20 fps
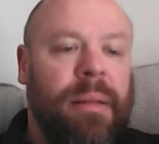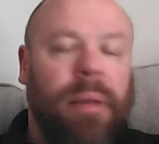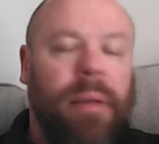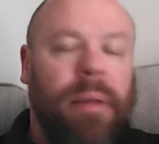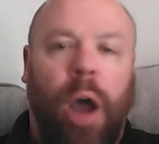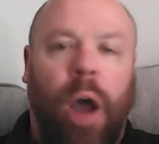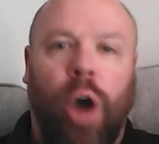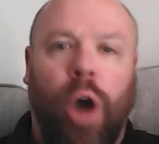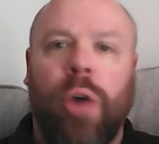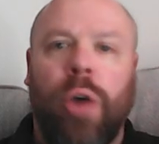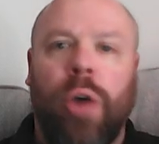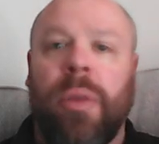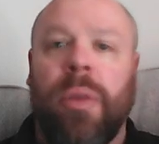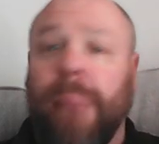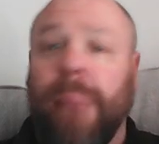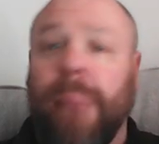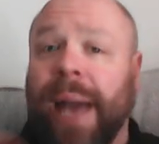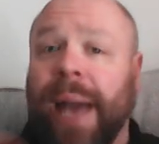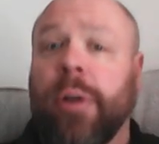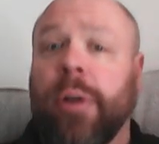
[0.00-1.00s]
how the
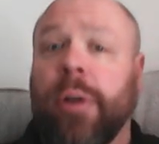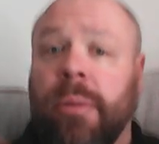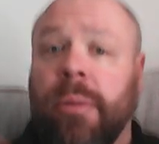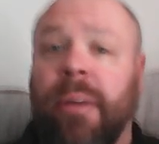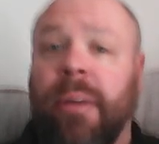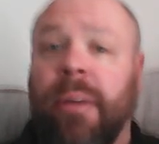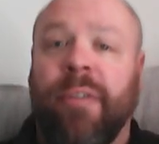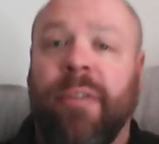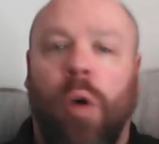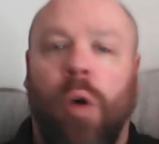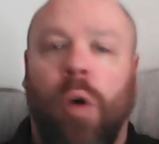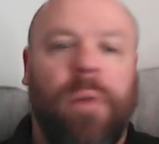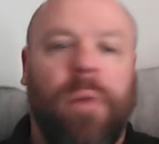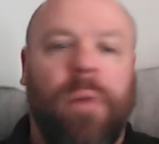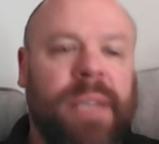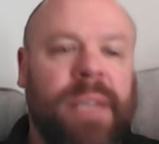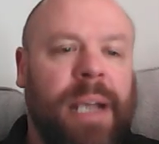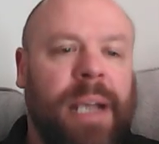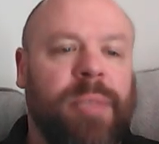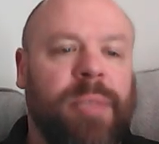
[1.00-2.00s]
pattern
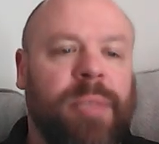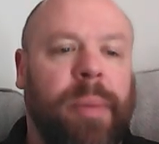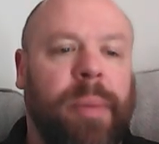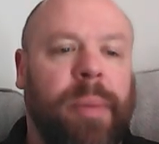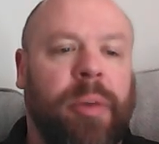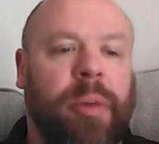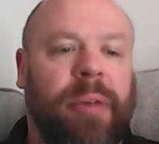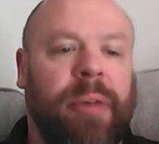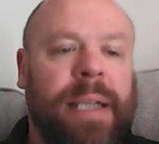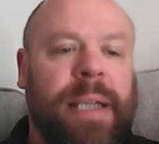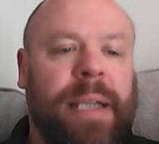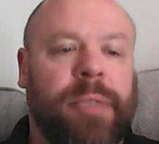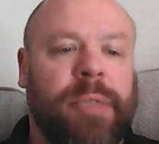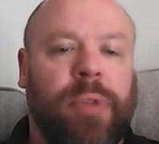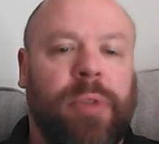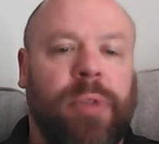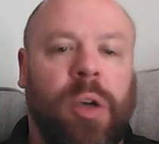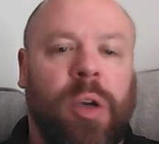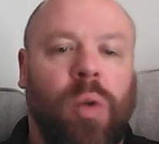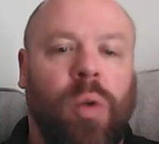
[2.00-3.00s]
evolves as we progress
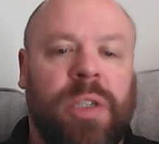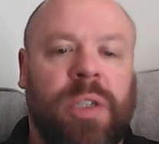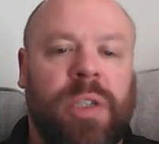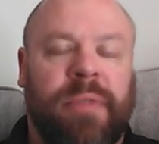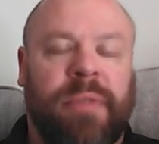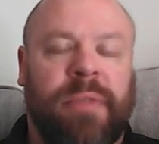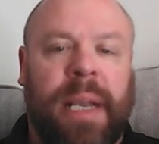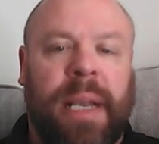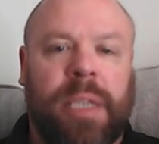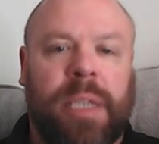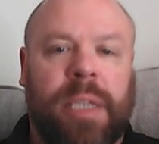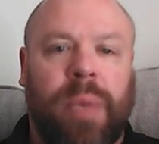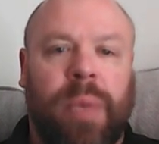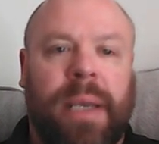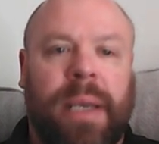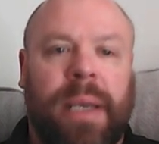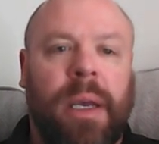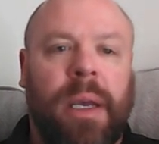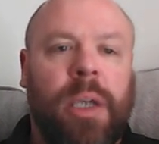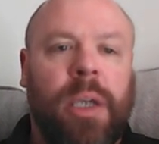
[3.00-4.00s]
through the course of next
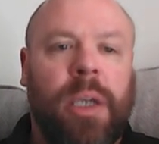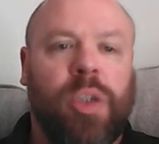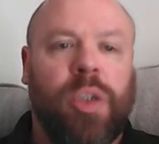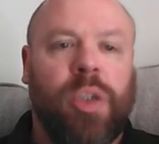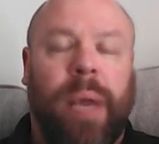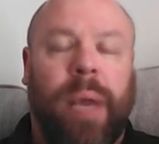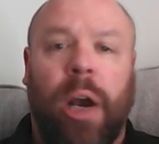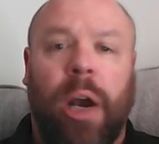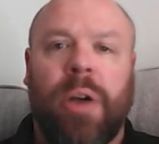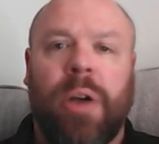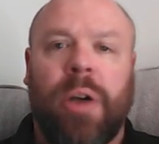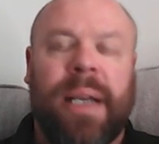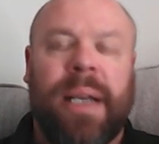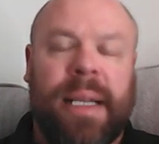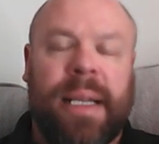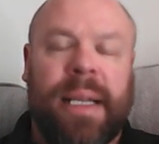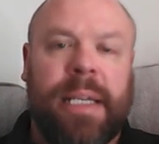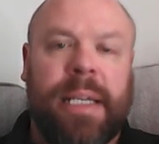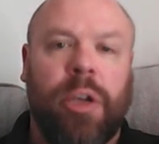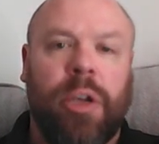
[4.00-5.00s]
week. So we are going to
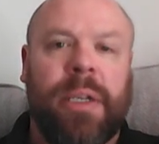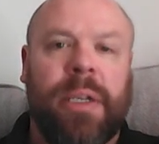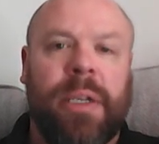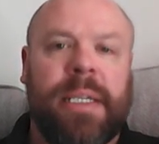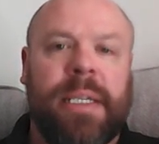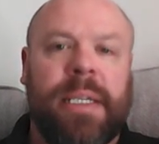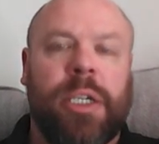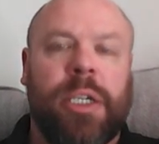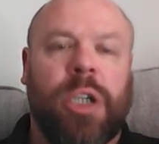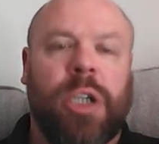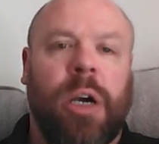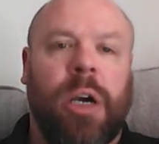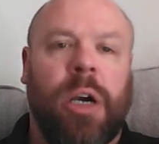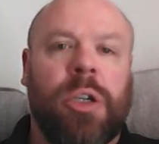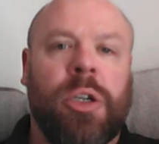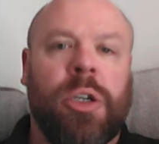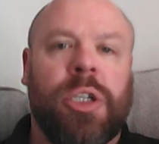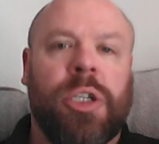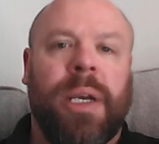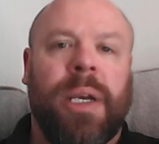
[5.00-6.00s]
continue to see
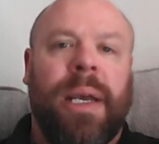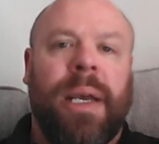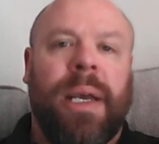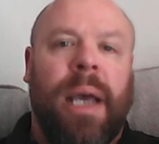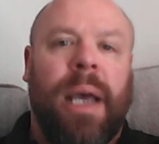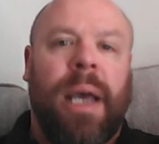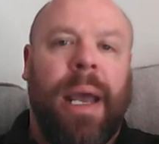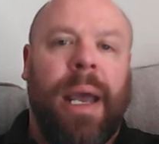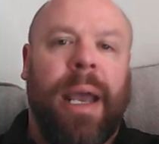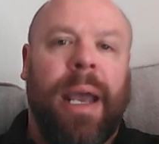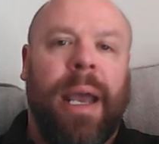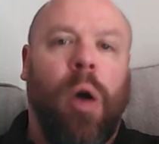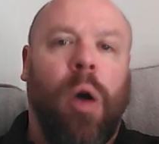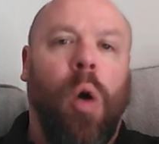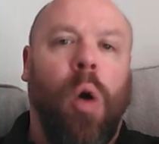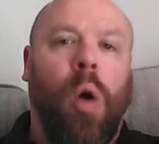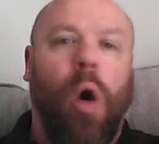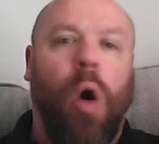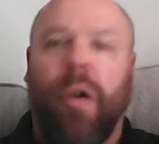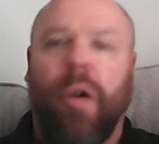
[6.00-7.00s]
charge uh,
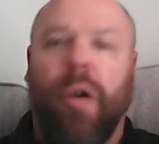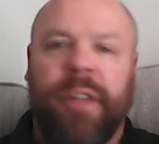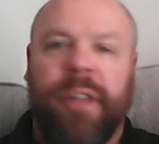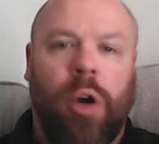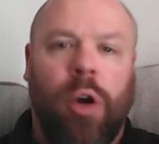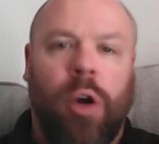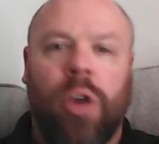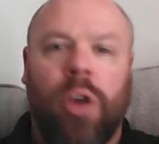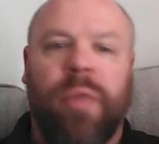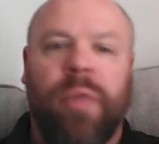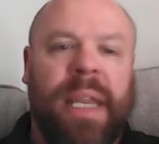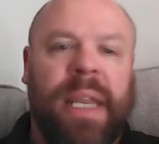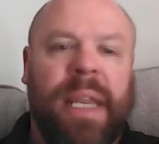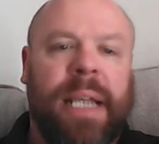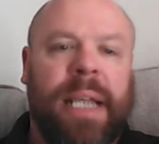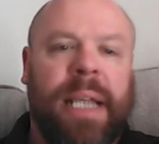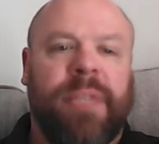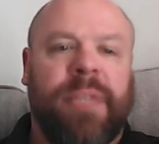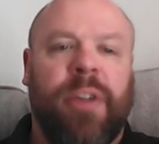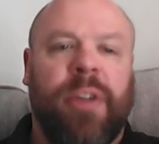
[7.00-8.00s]
off and on over the
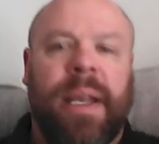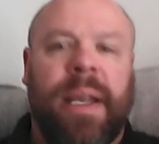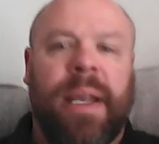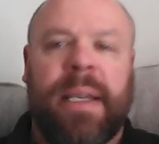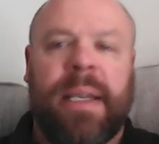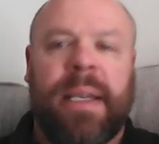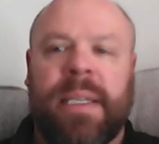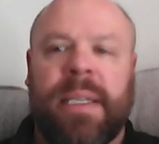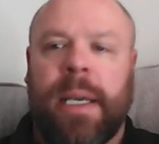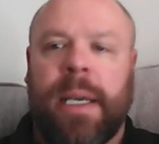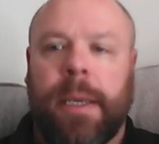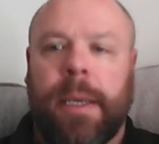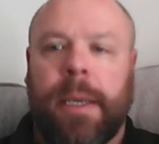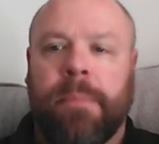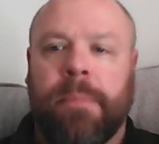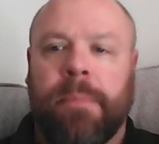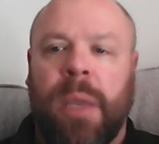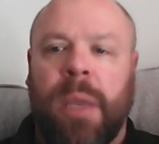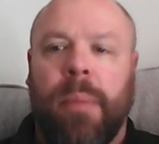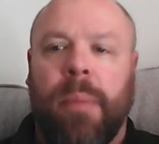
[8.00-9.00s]
next few days here.